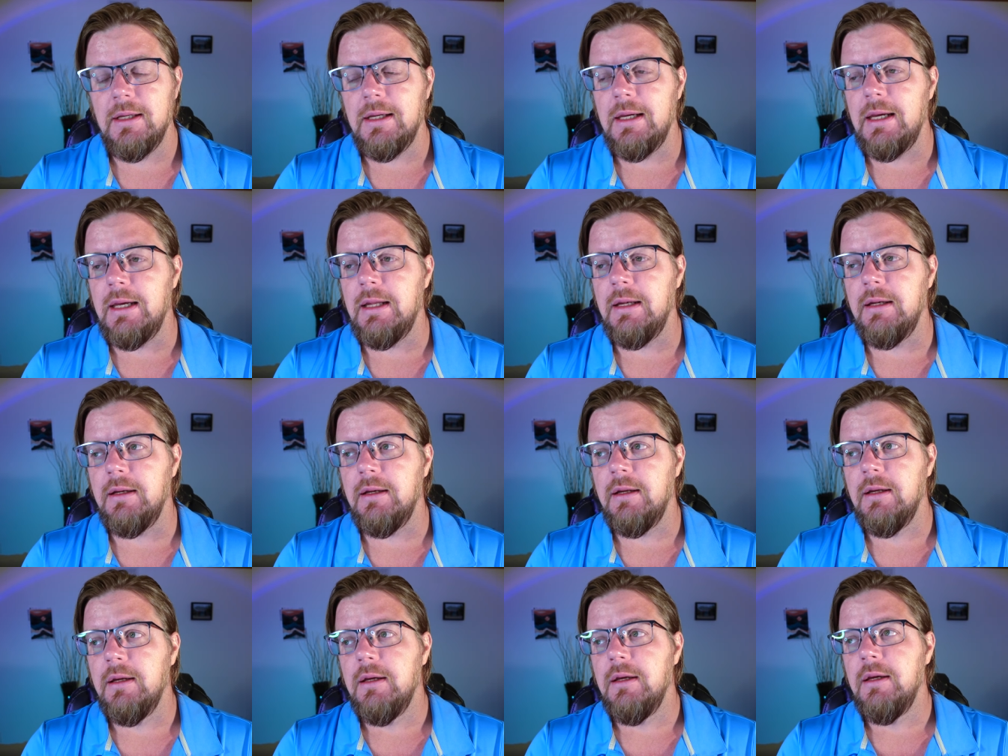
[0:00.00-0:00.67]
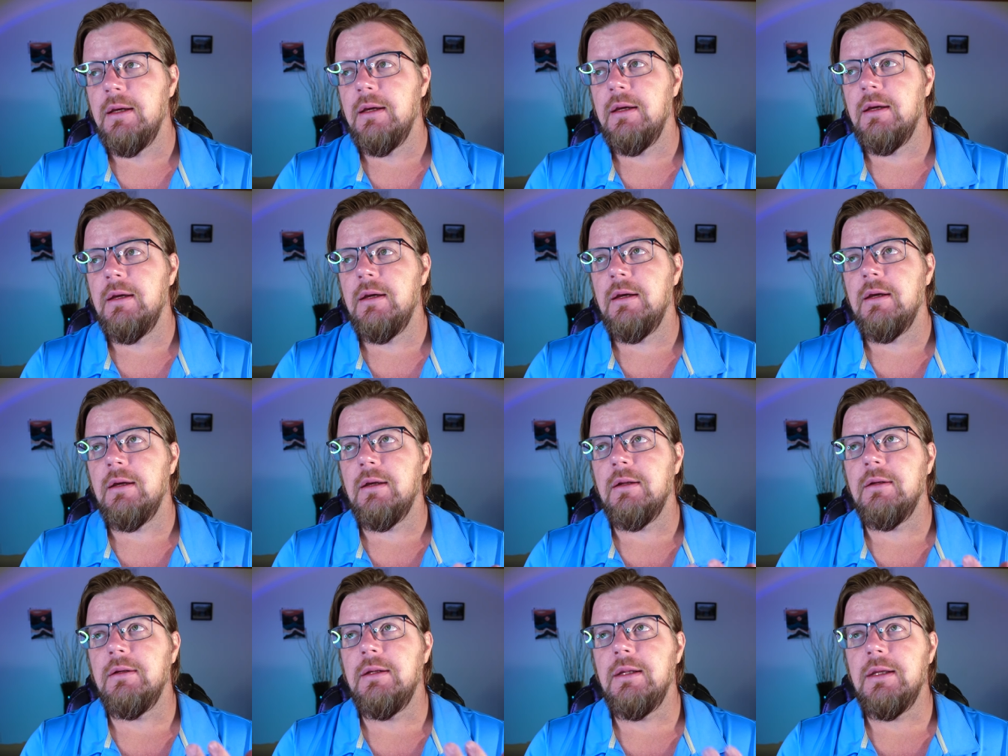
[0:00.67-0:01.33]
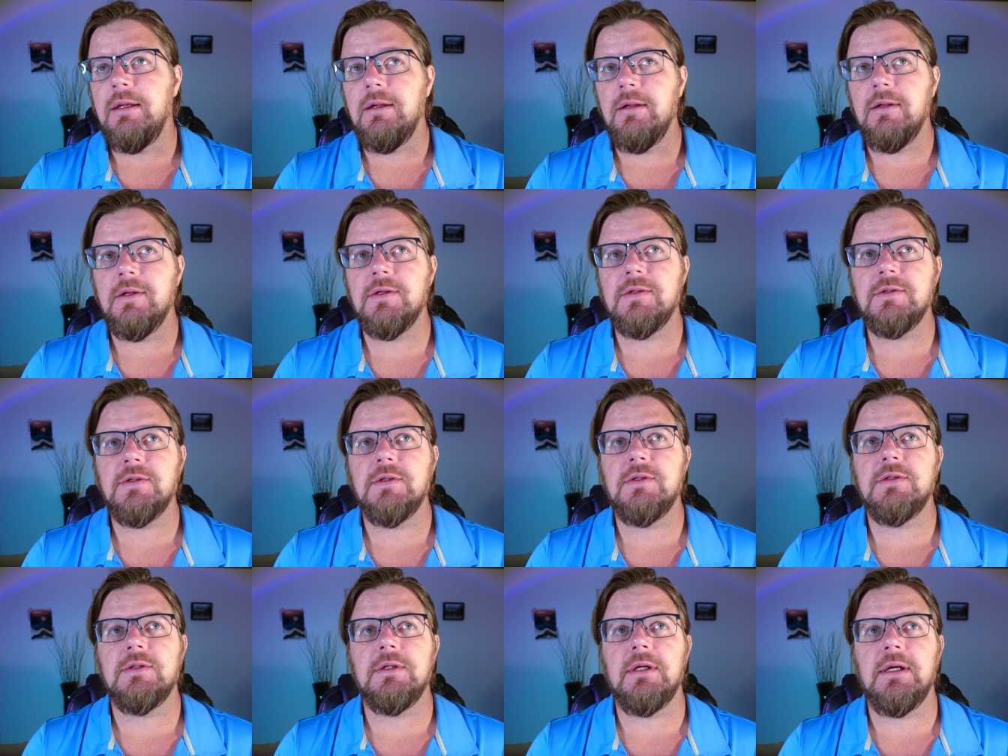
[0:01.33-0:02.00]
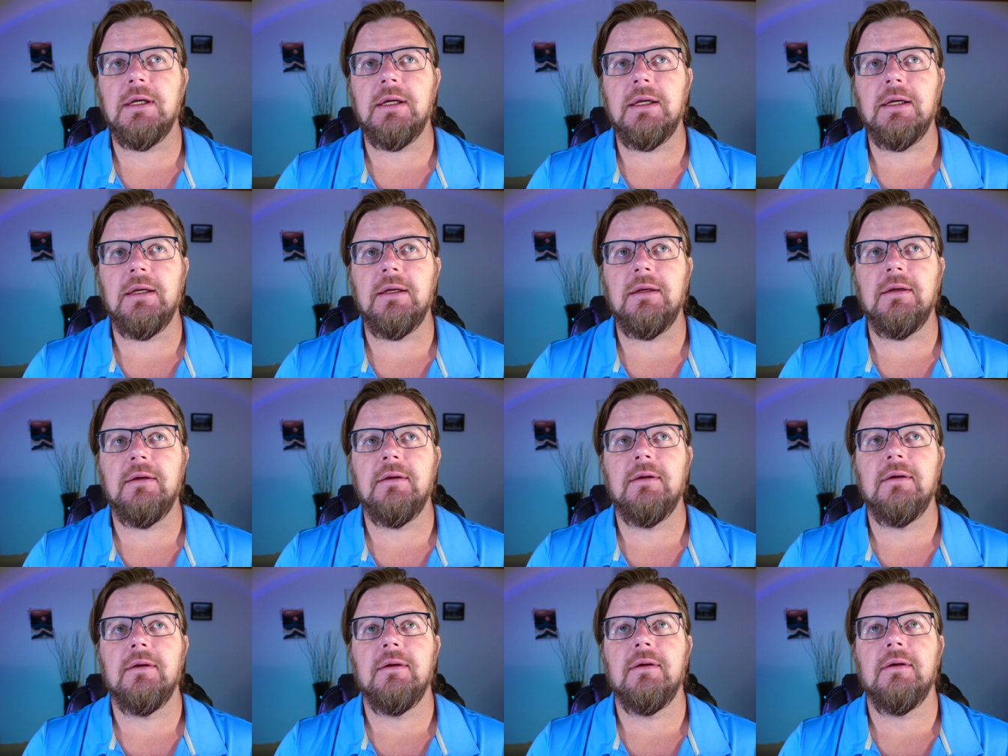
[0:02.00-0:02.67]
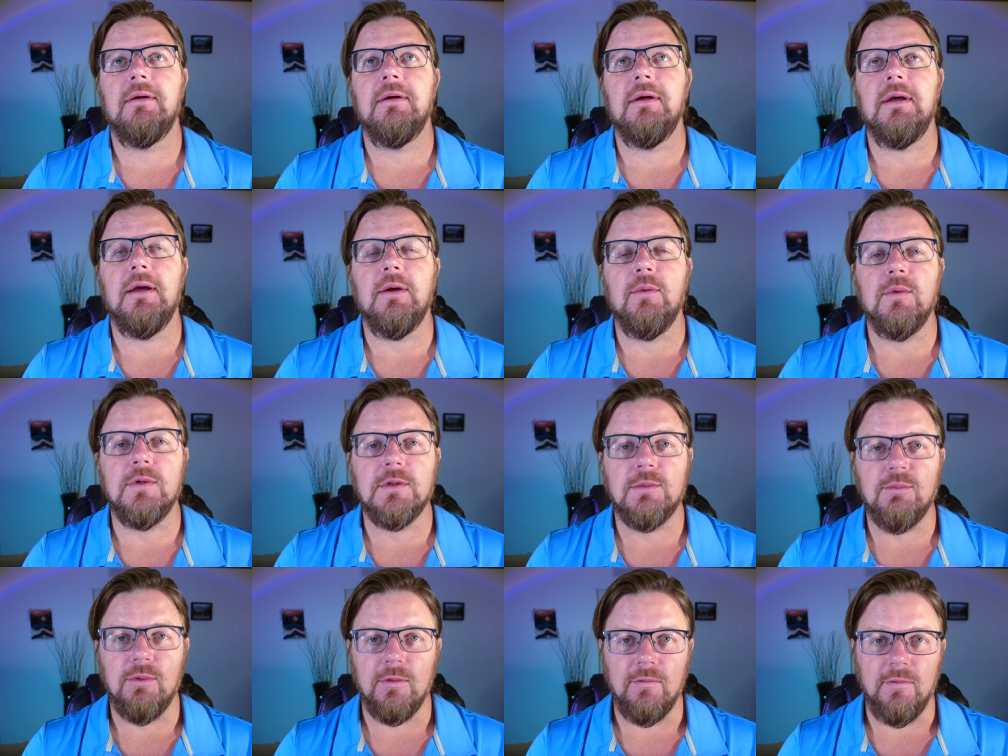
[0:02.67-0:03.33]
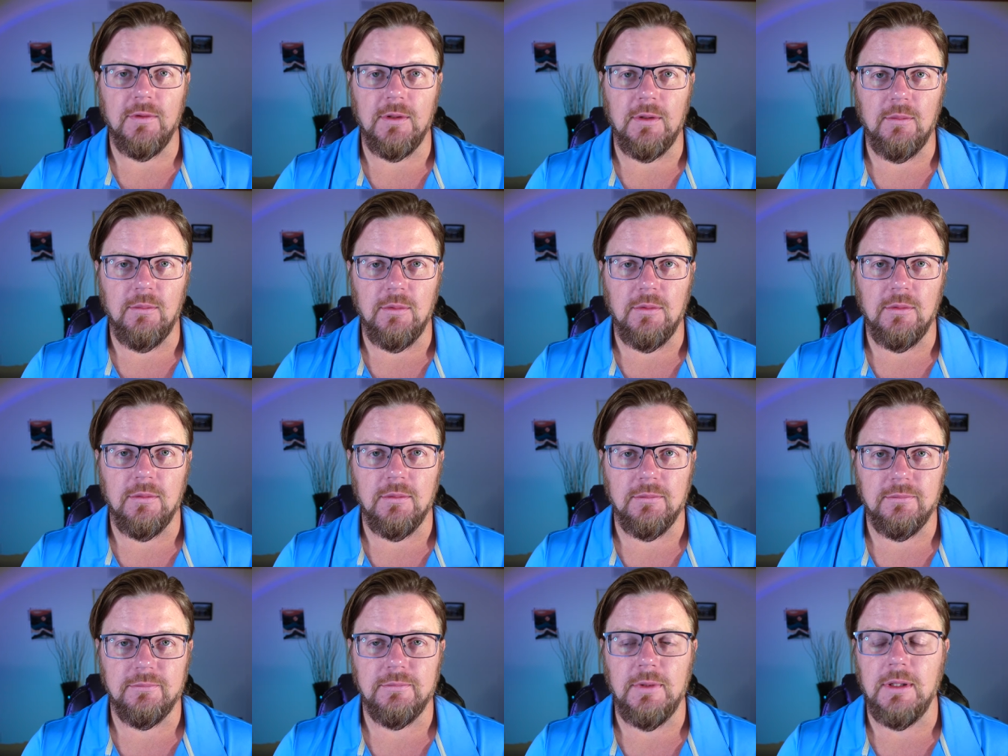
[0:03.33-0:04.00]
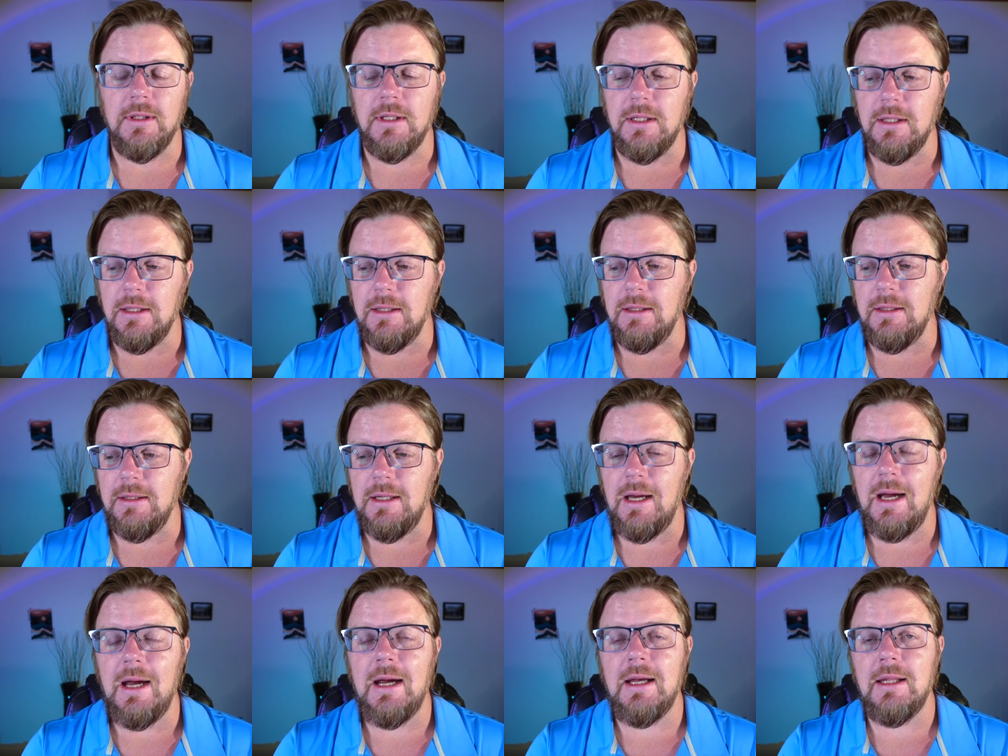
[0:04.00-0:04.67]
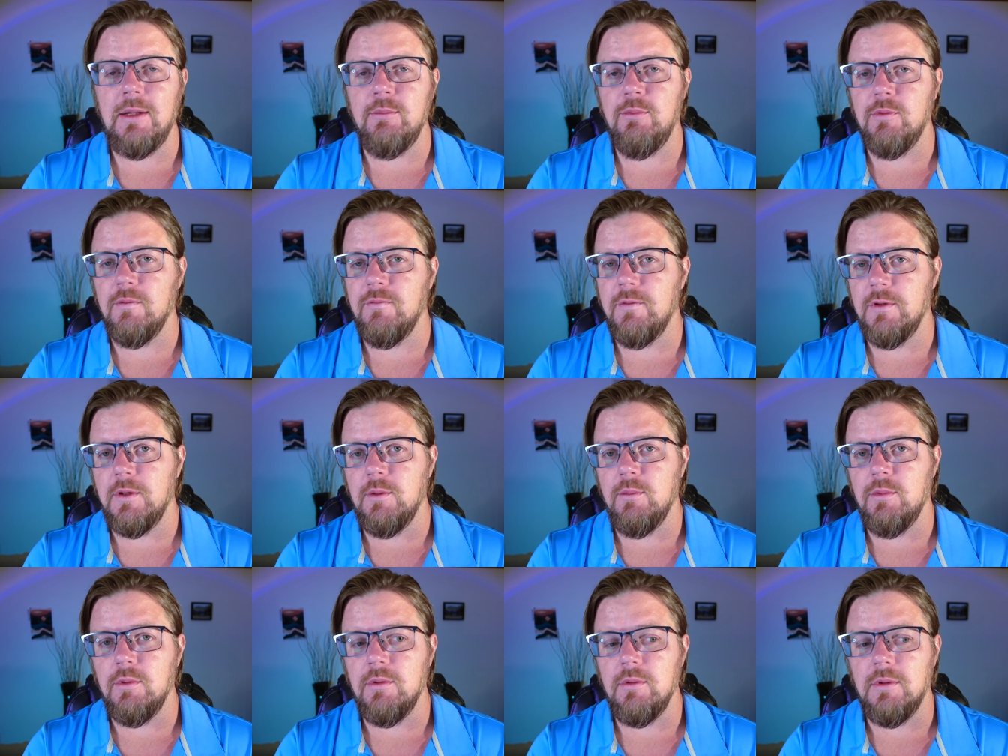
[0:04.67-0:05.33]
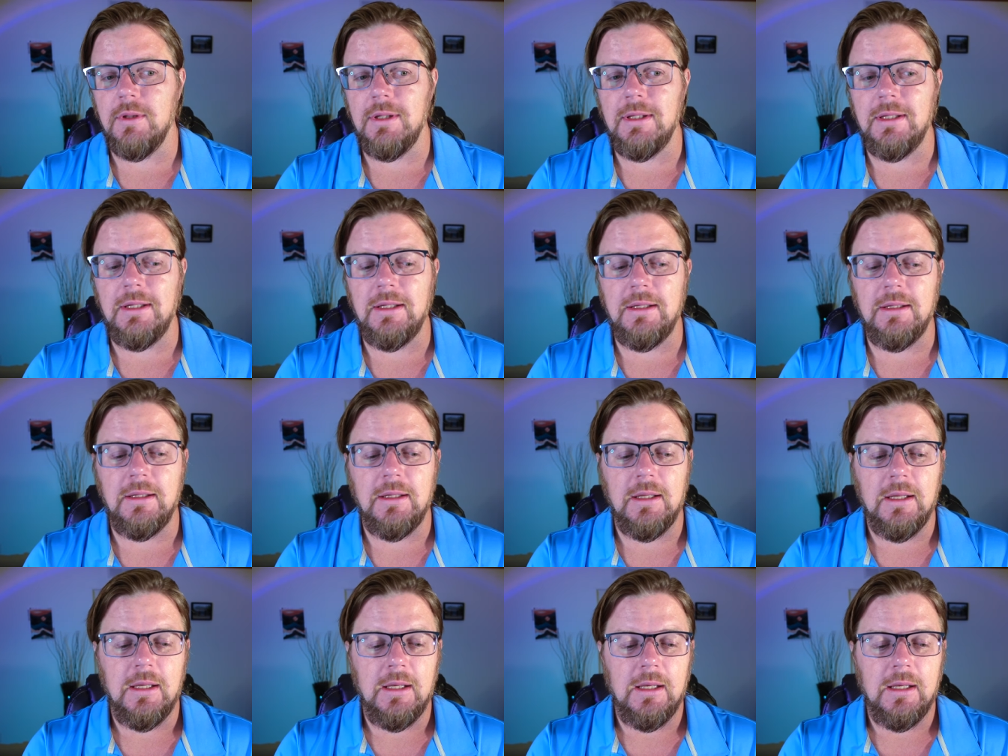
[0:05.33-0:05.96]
And needless to say, it was preventable. Again, highly preventable, and it